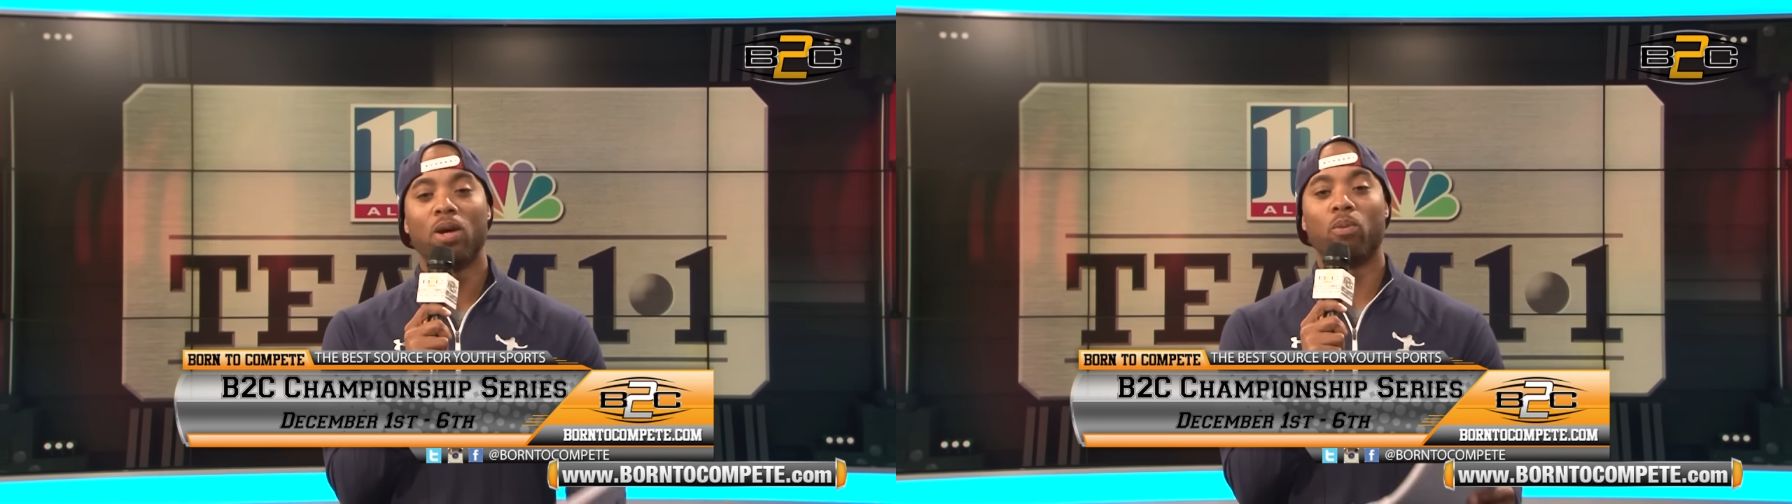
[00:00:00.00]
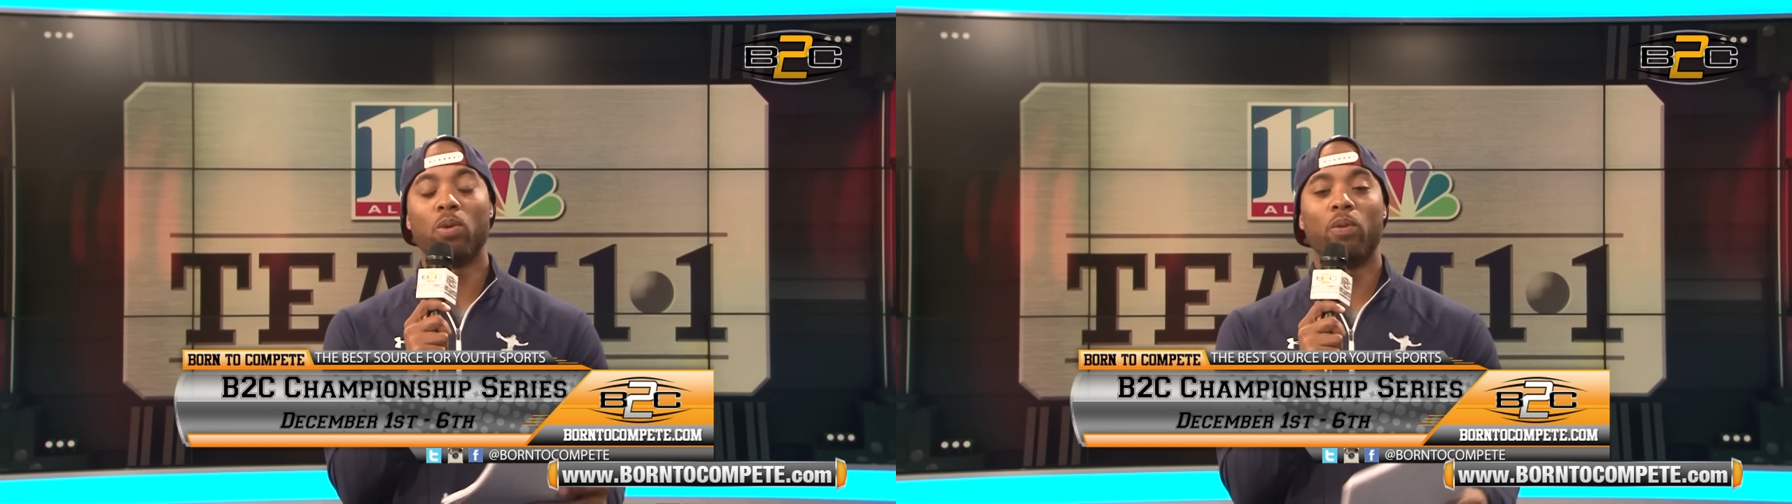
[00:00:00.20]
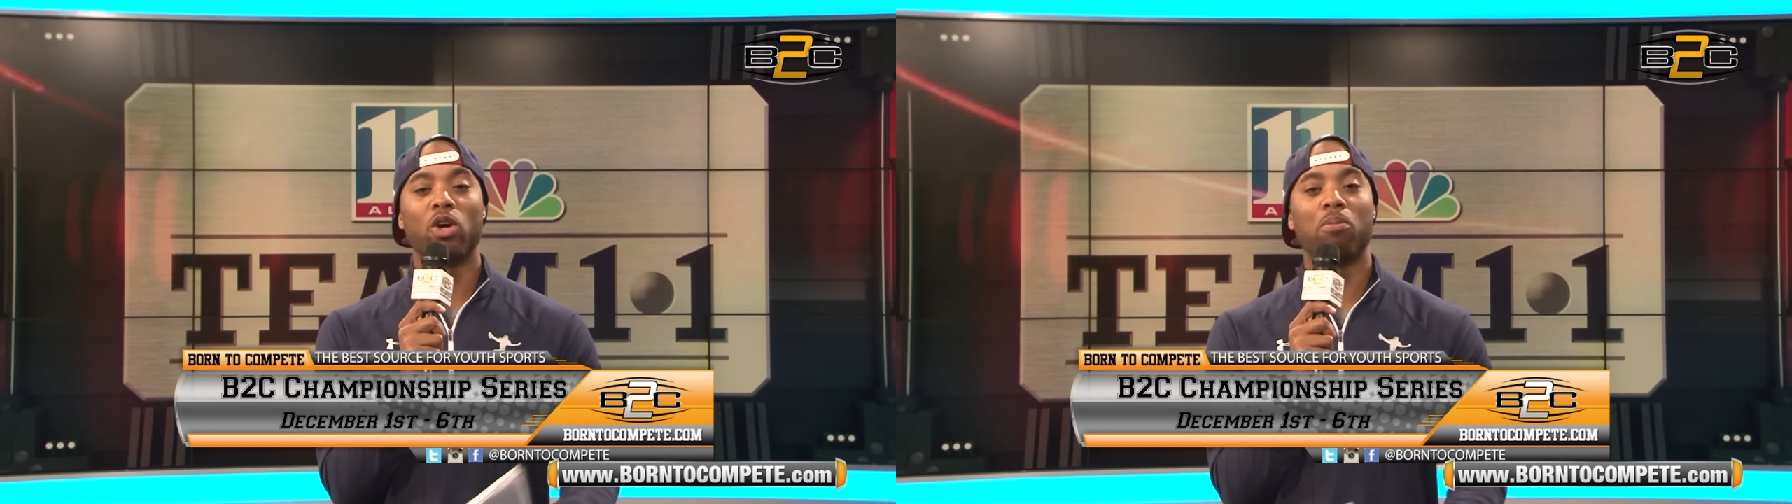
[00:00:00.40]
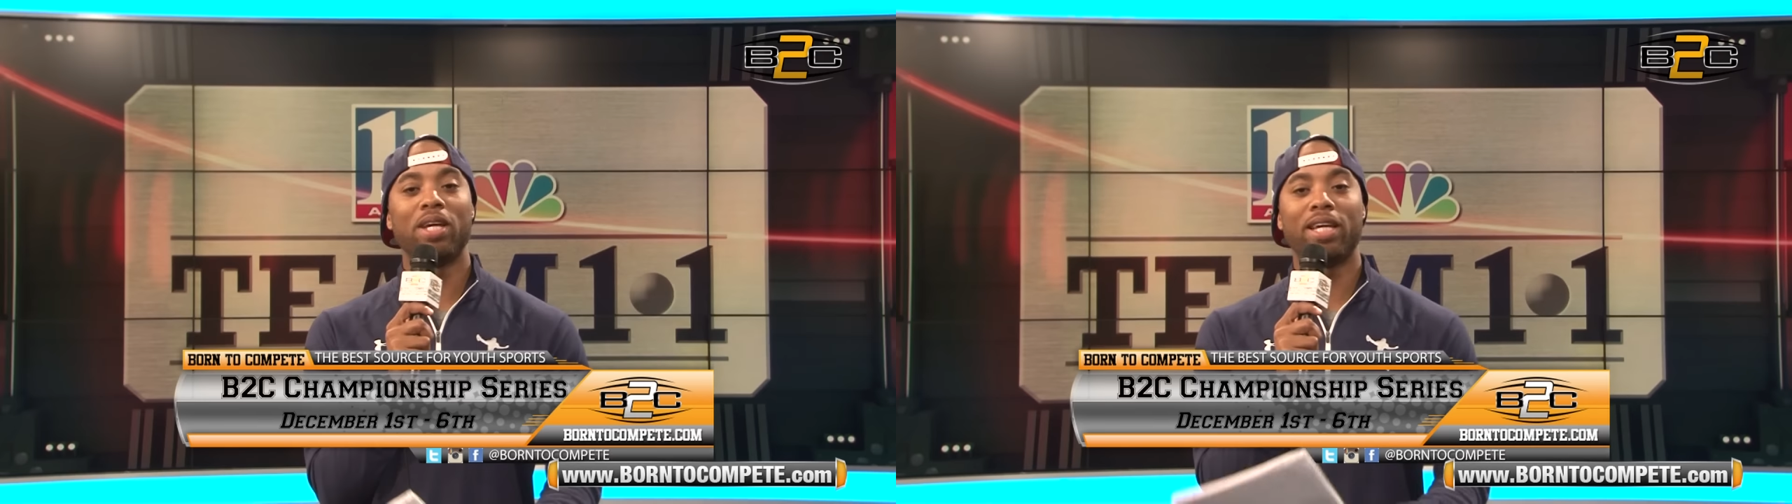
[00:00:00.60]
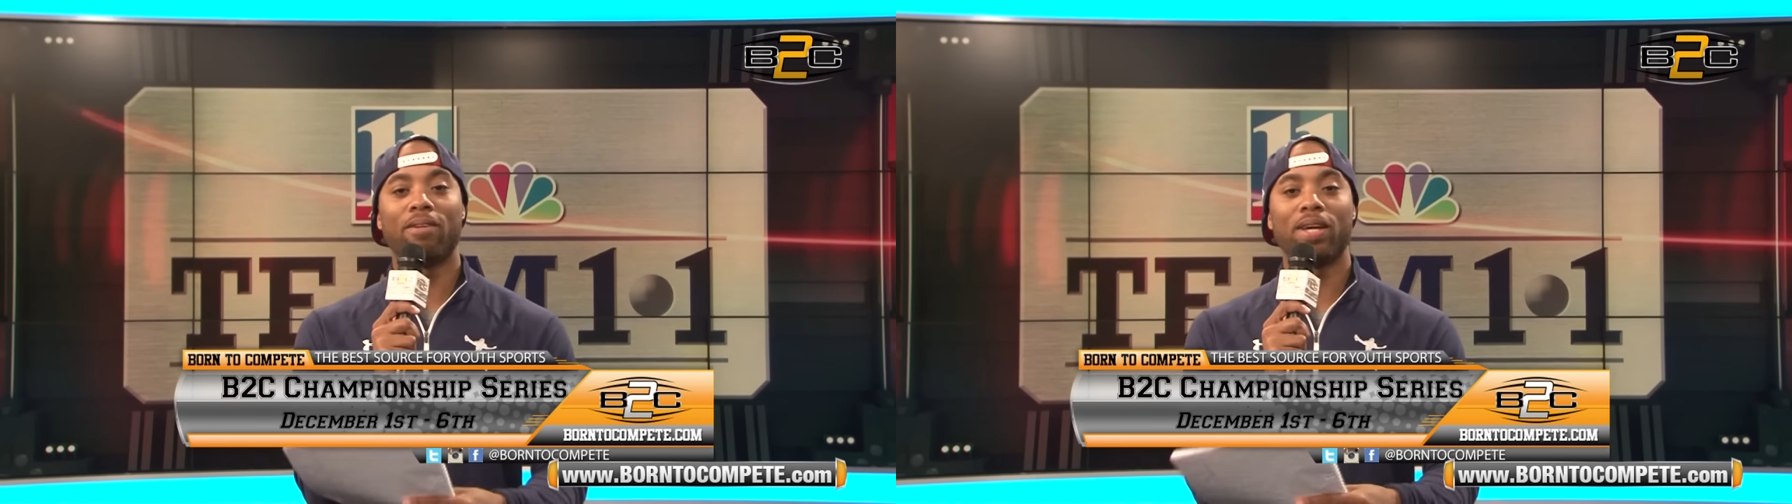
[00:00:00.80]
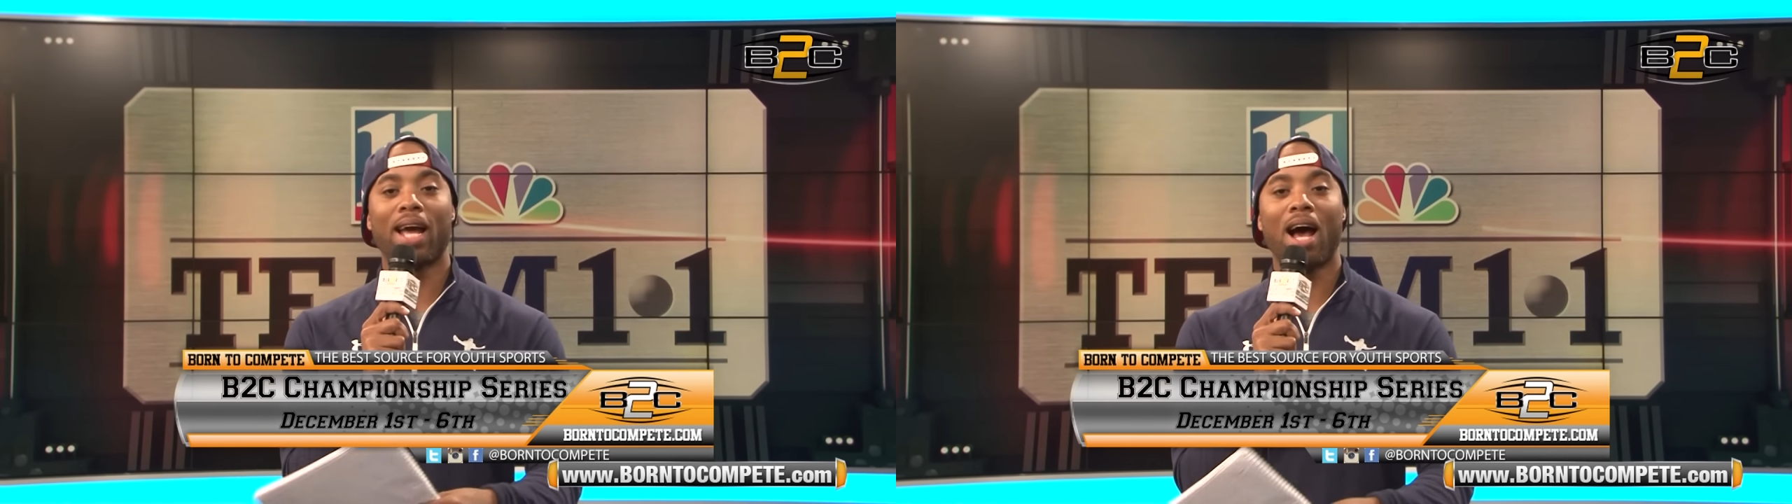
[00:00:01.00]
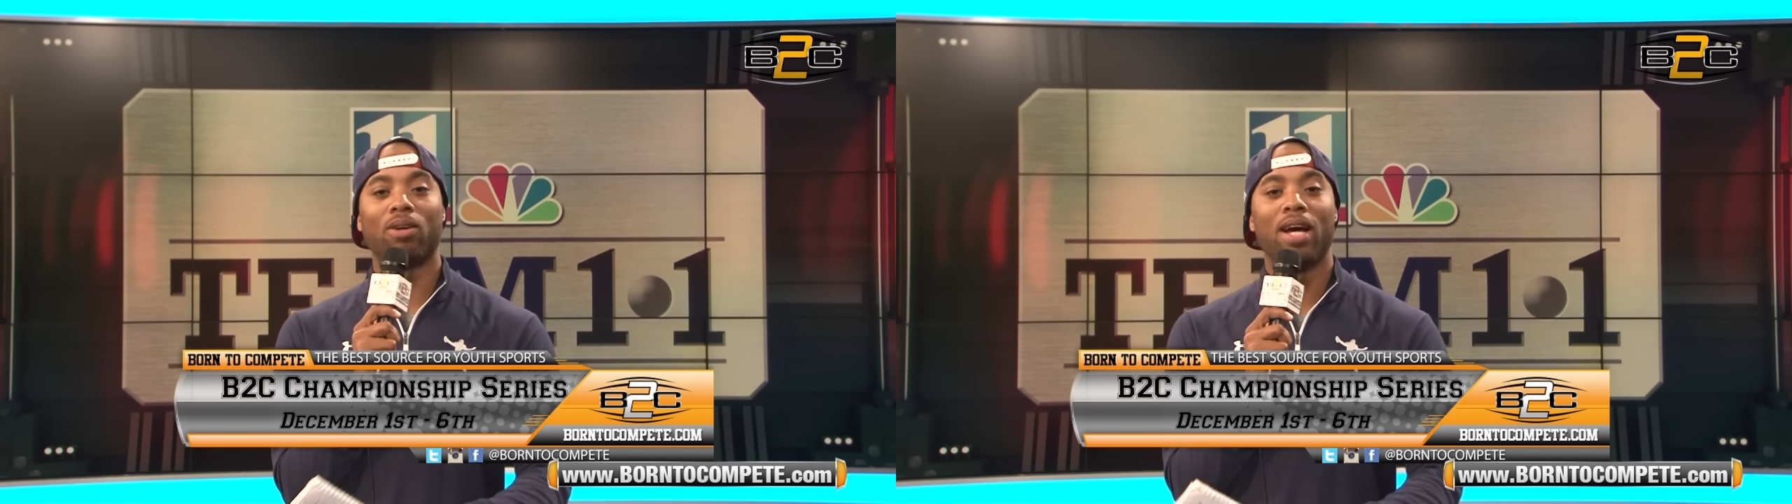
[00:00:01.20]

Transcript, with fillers: we will be giving out